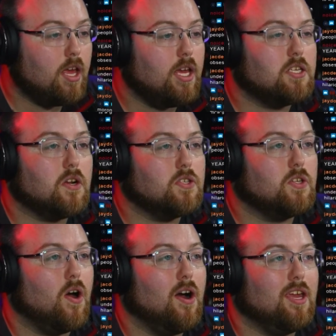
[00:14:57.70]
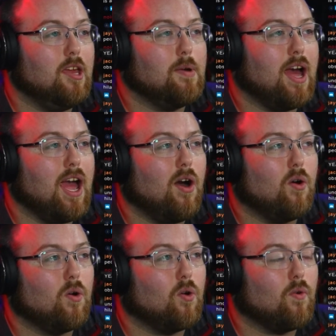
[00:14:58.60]
He starts talking about
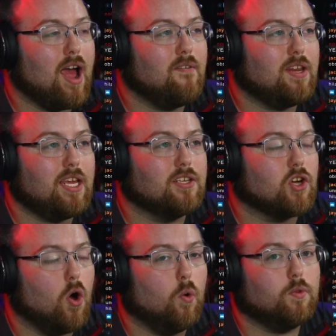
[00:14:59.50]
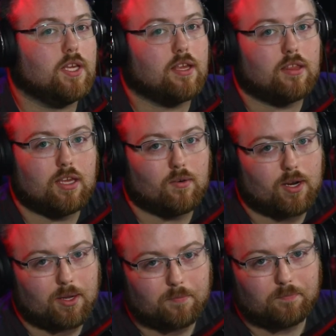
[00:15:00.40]
how gravity is only a
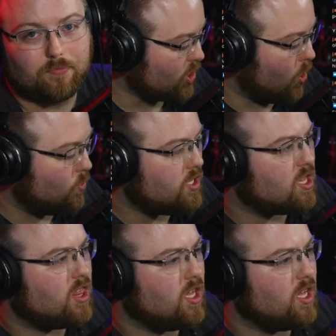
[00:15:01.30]
theory. It's only a